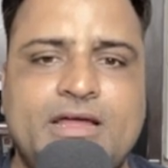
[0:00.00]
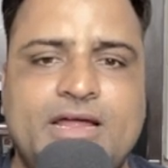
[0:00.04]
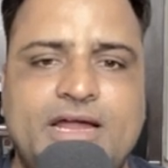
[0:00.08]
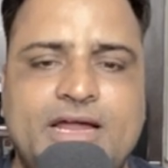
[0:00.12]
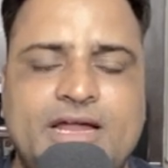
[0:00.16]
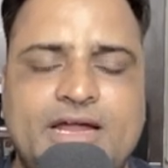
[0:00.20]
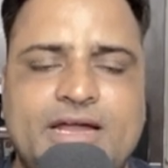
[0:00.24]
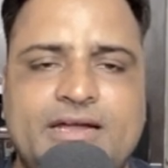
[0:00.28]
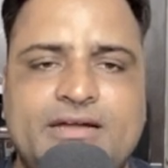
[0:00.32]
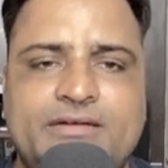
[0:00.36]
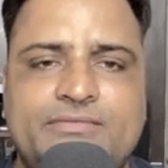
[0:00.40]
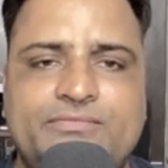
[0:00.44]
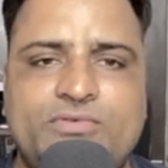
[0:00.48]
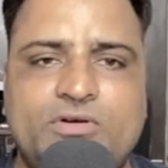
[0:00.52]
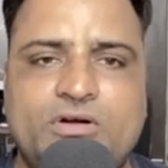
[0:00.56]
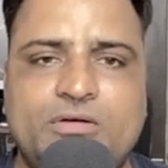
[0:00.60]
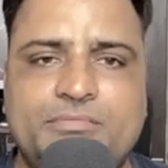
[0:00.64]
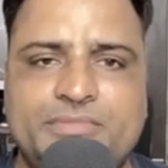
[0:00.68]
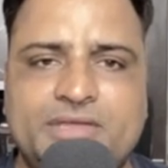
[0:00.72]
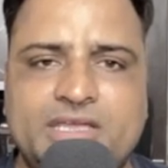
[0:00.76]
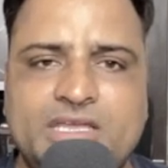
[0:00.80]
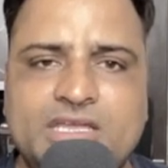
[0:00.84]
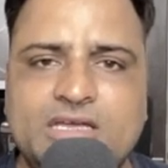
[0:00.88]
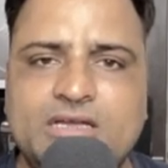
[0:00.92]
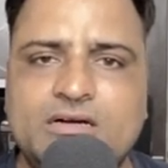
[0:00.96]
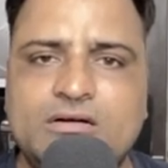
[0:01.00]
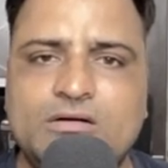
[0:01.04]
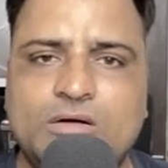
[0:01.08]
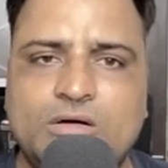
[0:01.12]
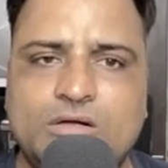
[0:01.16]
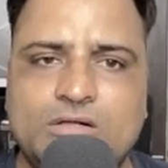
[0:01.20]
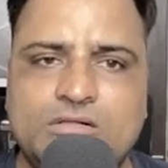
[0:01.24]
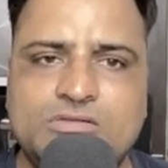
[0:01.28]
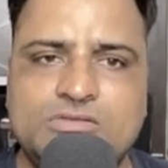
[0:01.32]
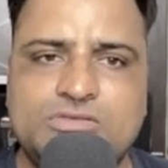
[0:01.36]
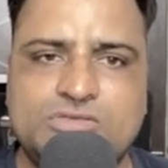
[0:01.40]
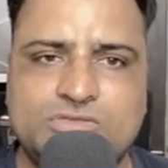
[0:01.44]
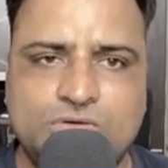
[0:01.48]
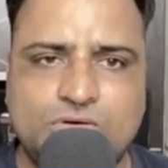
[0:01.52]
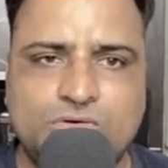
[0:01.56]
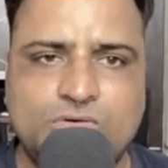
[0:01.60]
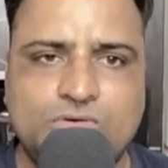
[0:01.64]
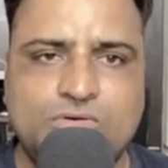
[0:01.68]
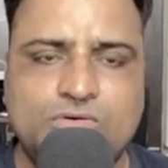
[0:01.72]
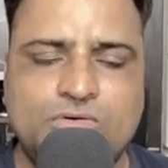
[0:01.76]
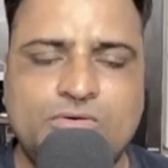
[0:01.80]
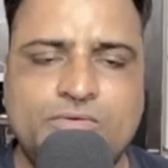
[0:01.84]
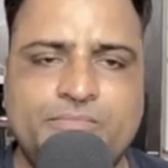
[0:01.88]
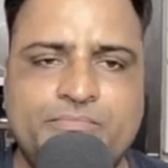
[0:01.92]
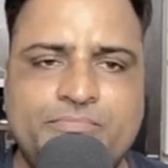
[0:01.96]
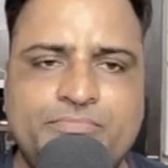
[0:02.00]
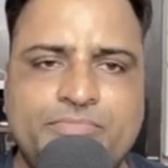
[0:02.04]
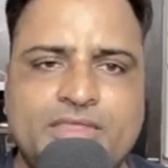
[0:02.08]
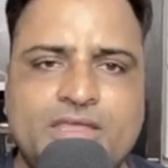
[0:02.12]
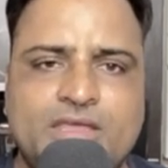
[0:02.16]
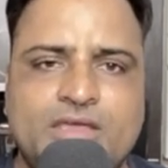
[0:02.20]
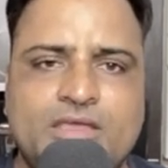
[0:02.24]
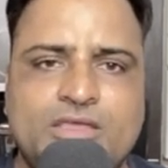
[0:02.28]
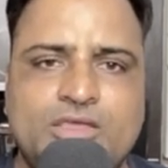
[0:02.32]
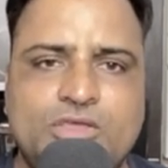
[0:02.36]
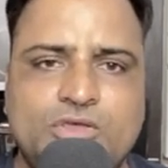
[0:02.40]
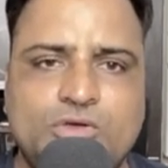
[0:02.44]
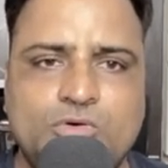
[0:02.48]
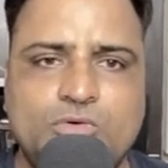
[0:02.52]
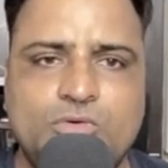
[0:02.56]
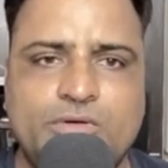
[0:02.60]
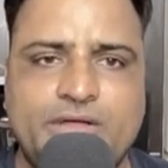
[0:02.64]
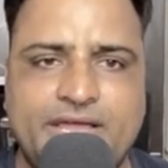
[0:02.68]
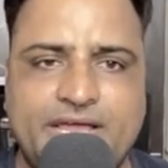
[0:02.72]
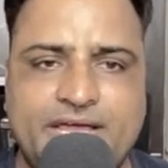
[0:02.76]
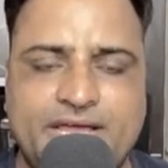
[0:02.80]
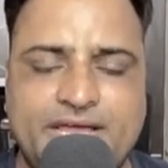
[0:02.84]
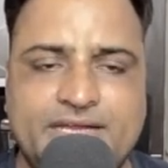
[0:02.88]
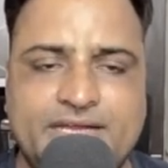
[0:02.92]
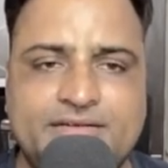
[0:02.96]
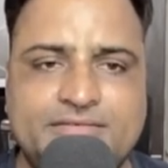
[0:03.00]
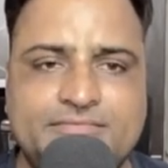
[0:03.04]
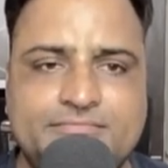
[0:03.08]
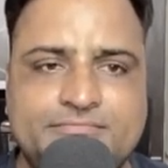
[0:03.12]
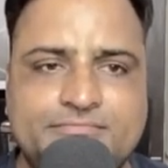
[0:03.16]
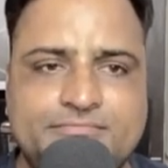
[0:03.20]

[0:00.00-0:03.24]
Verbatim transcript: and from here also you can